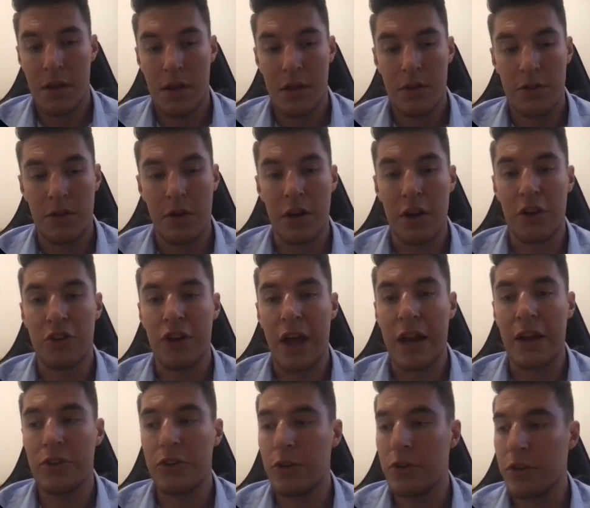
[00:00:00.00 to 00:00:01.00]
So I'm going to
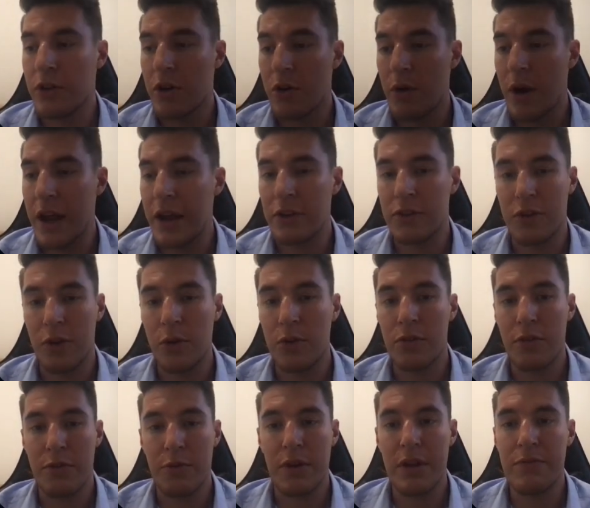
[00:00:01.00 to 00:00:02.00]
challenge you to create 2 to
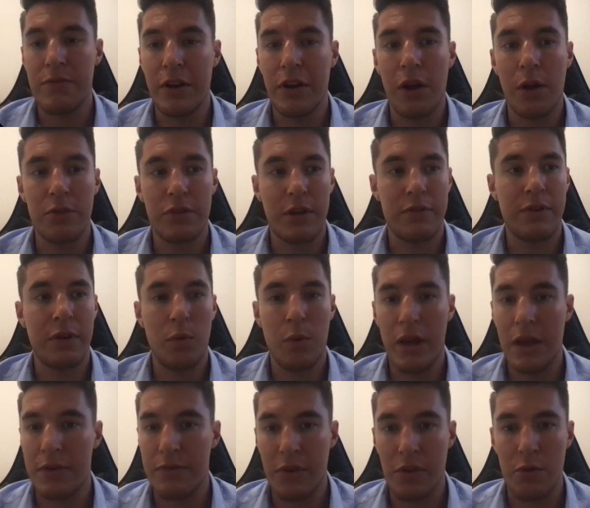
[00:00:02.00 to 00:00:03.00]
3 videos every
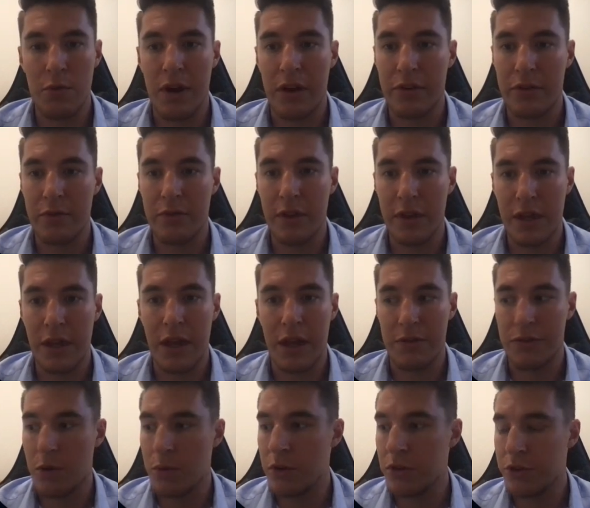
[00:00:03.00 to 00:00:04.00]
week for the rest of the year. If
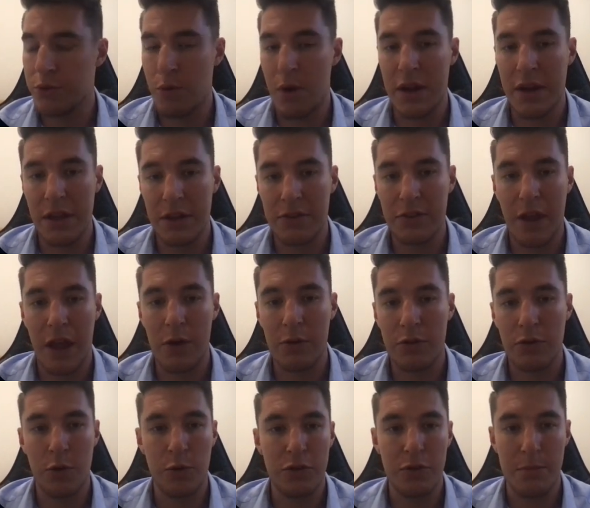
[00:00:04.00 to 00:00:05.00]
you want 20 sales
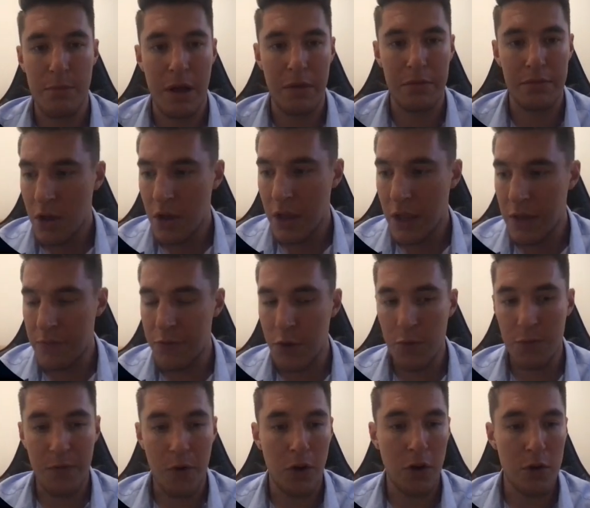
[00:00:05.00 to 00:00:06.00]
calls a month, if you
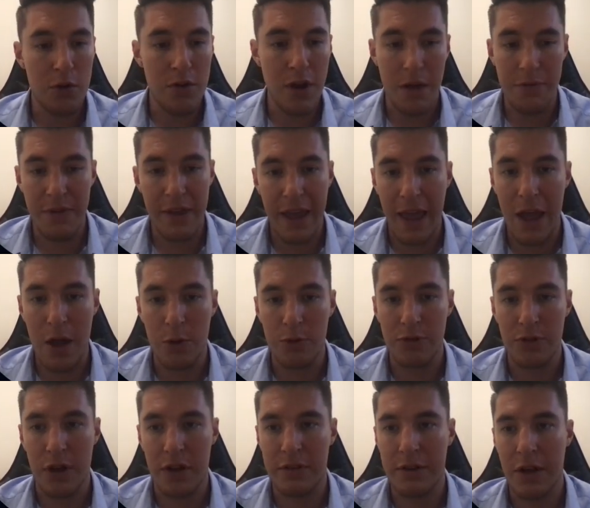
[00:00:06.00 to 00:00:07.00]
follow nothing else
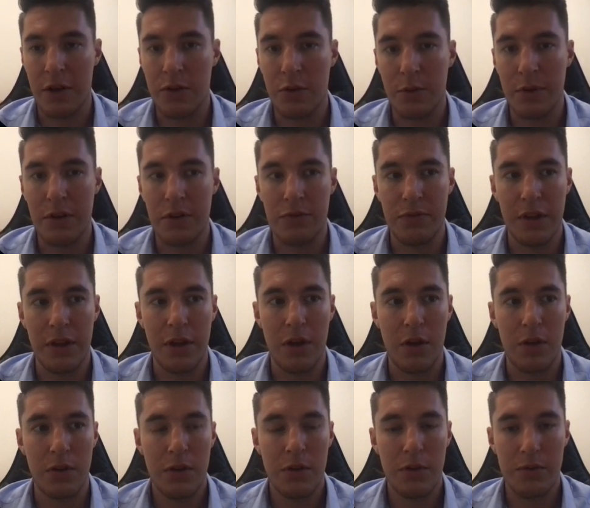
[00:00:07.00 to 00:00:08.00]
that I tell you in this video,
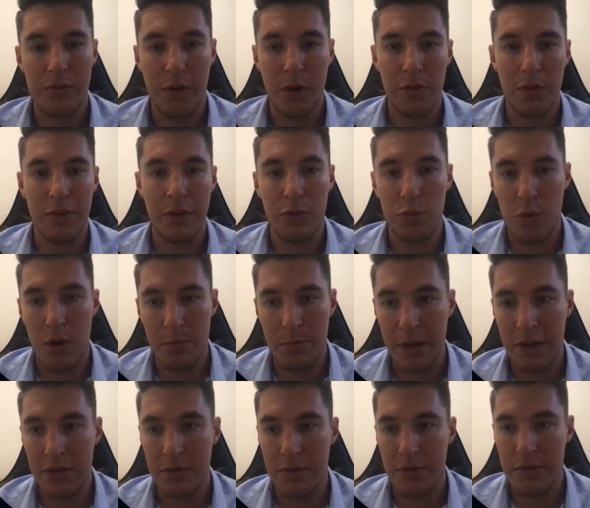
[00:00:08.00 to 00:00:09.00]
follow this one
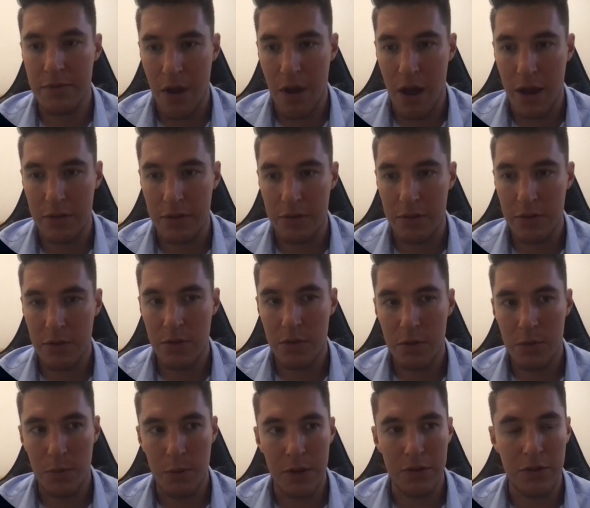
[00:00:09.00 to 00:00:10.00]
piece of advice,
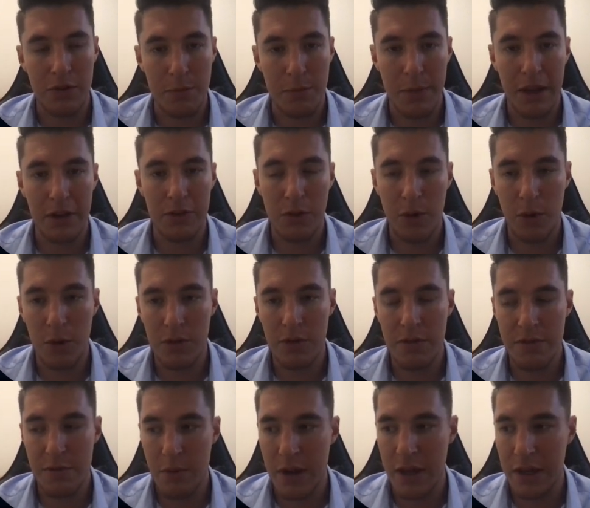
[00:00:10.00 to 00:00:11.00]
which is to make 2 to
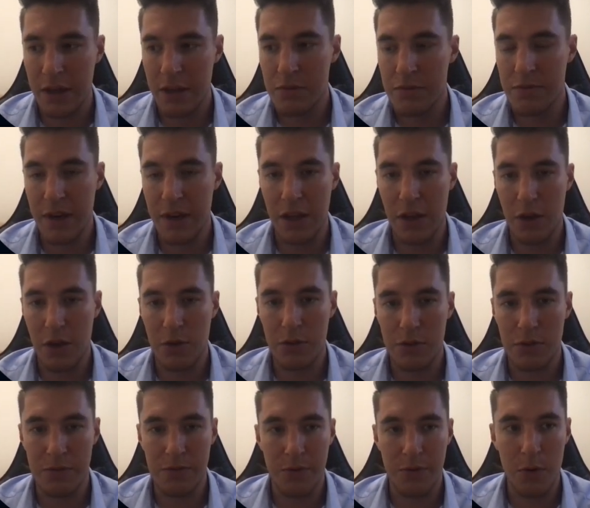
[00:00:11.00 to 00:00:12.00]
3 videos
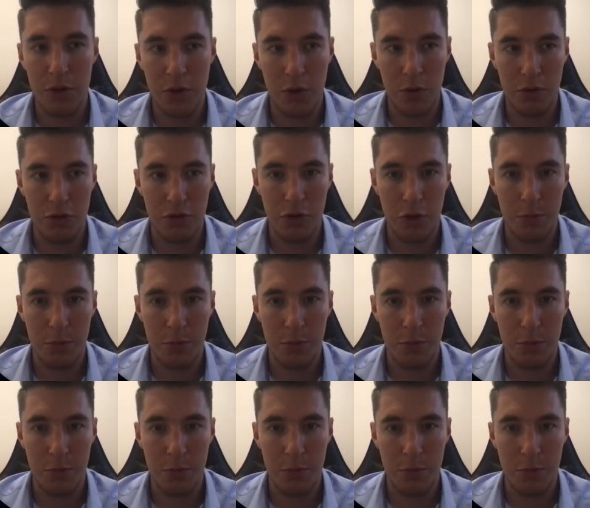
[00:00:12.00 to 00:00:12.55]
for YouTube